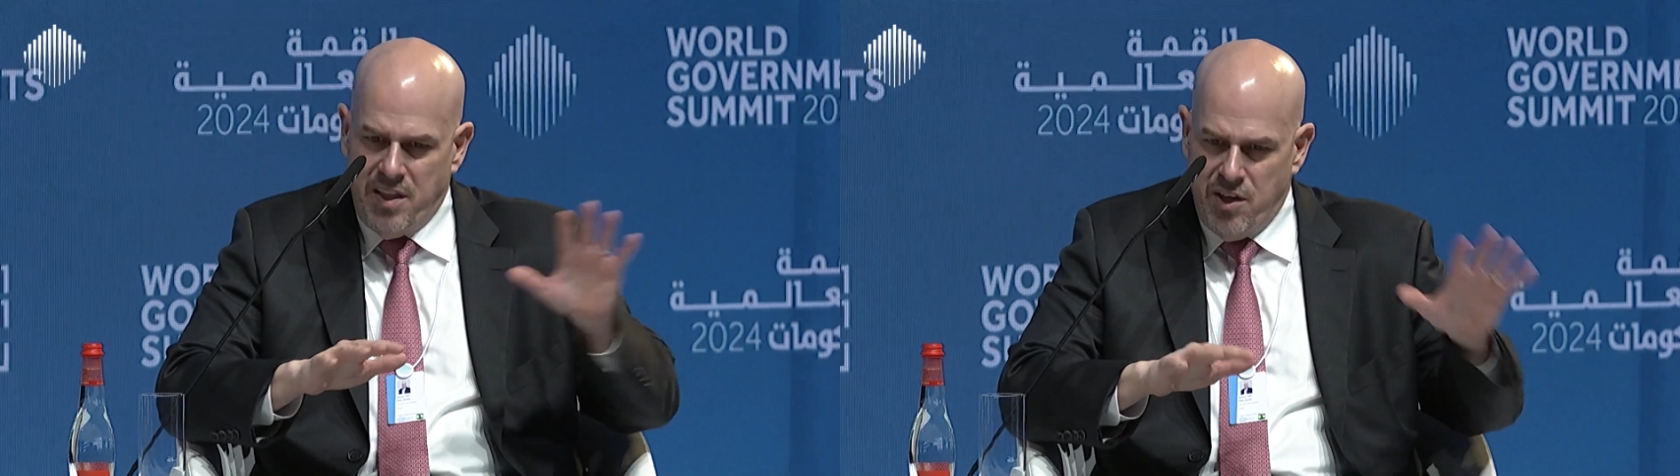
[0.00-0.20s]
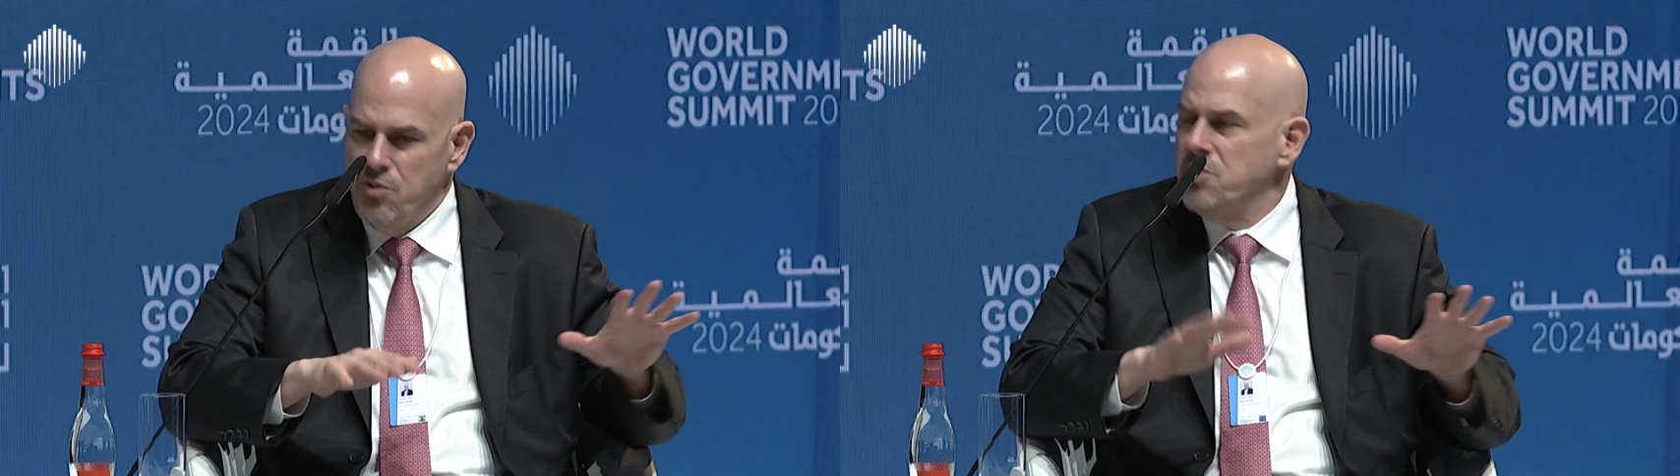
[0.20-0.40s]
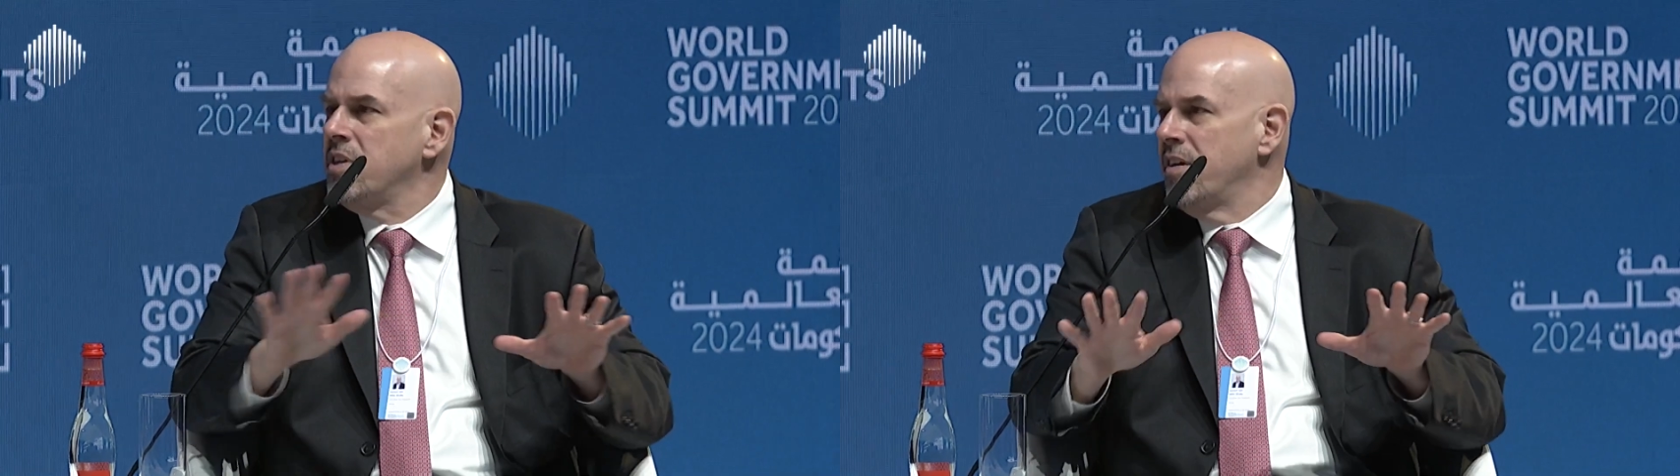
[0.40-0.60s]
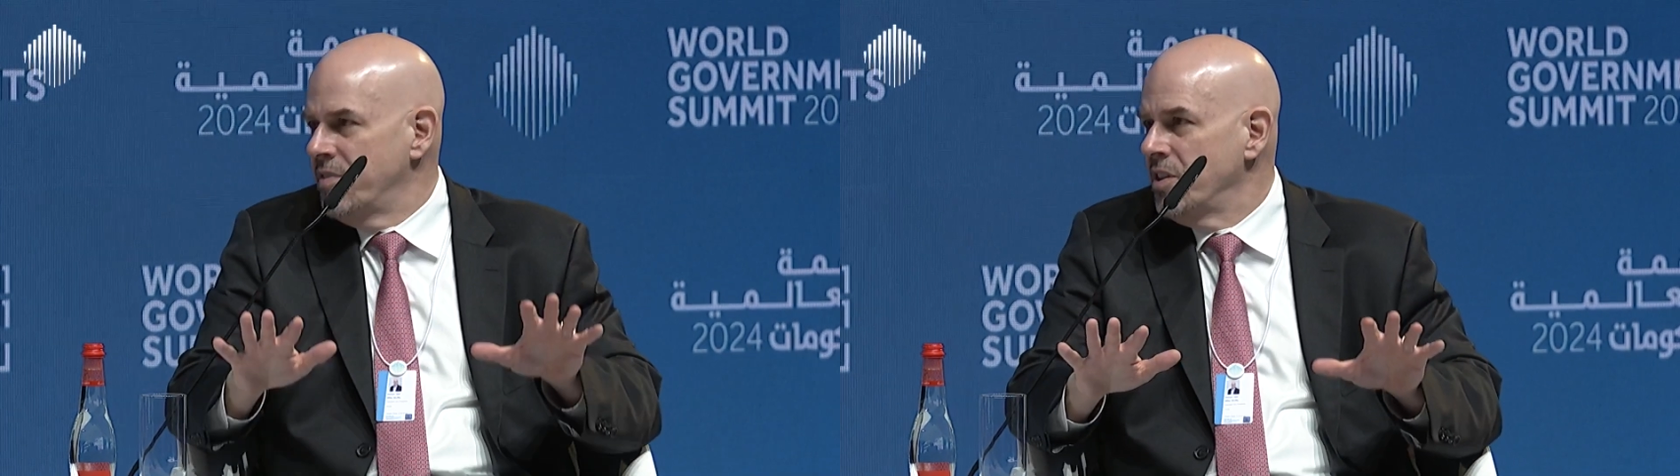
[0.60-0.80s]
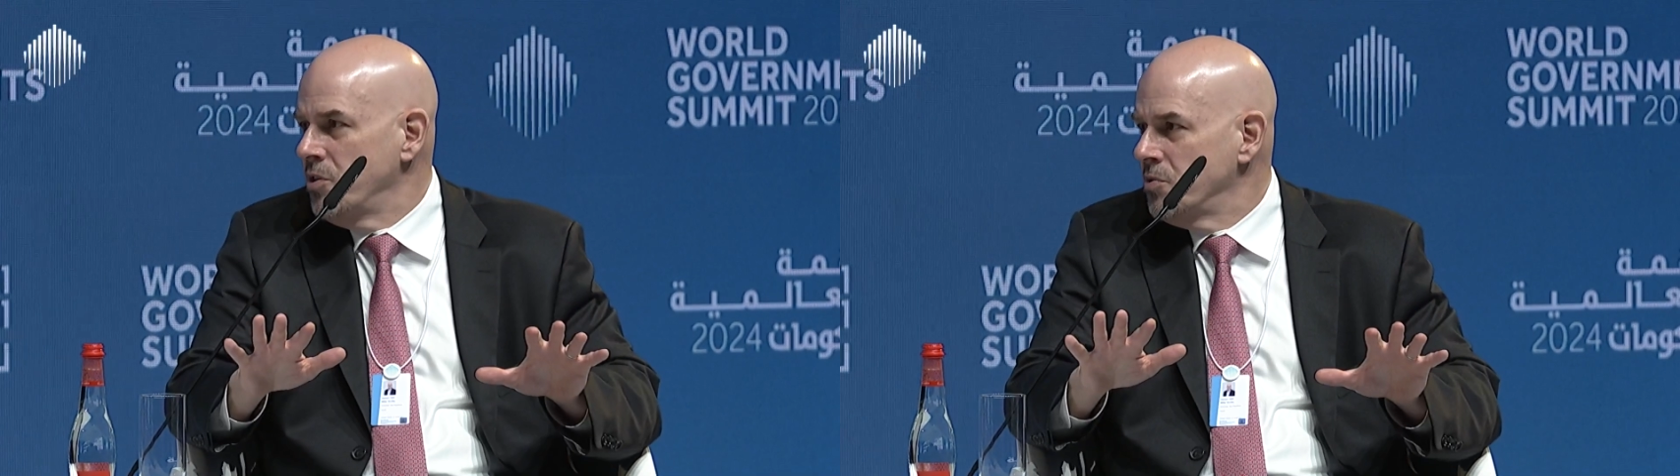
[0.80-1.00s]
the old stuff
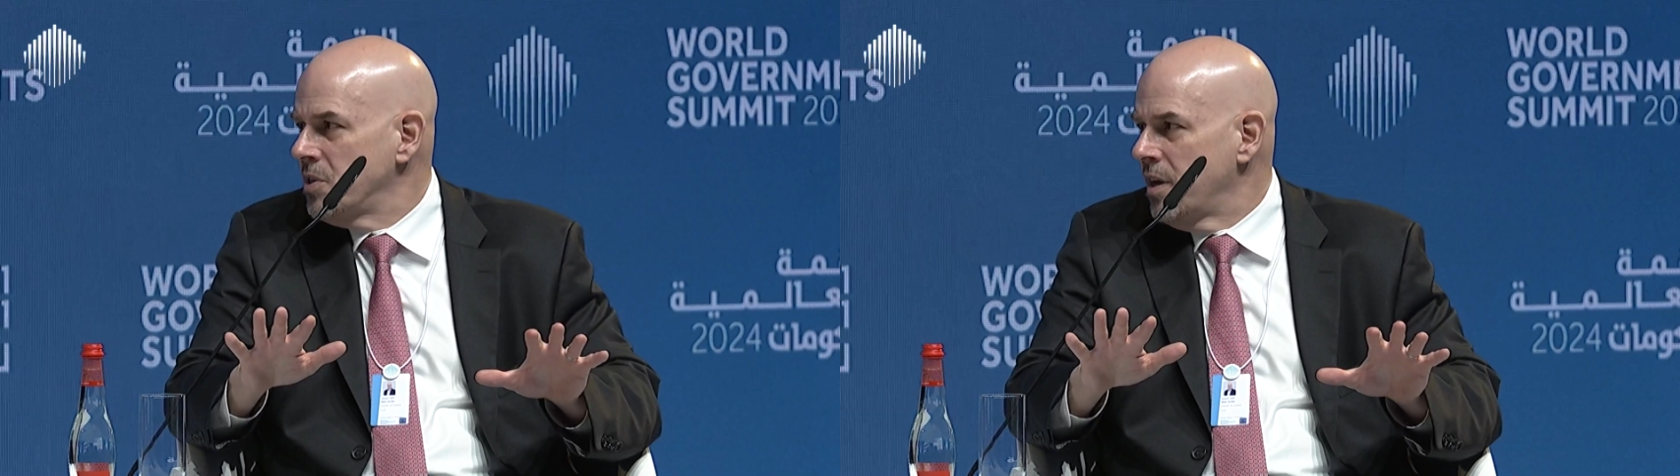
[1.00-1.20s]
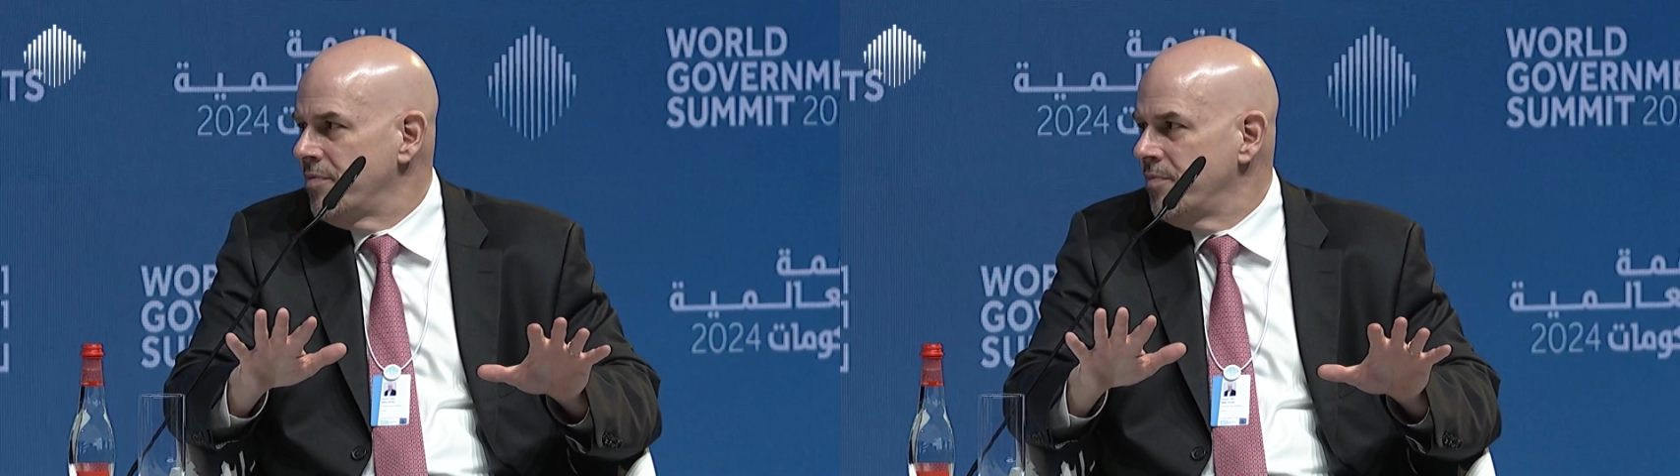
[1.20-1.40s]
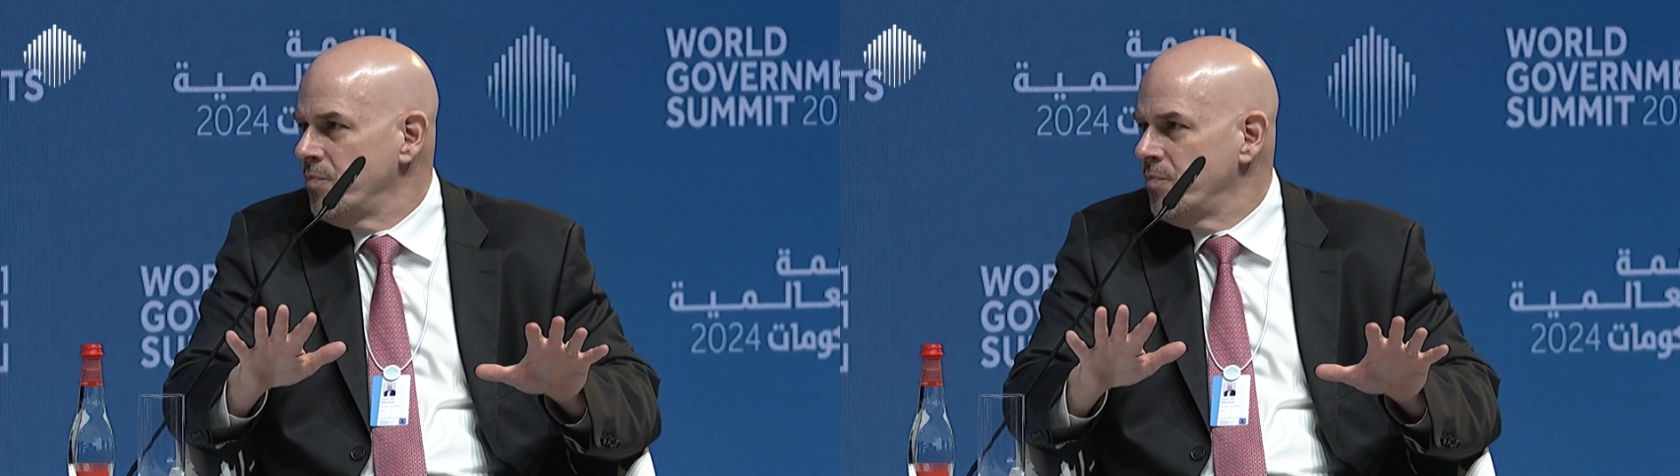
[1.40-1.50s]
and the new stuff.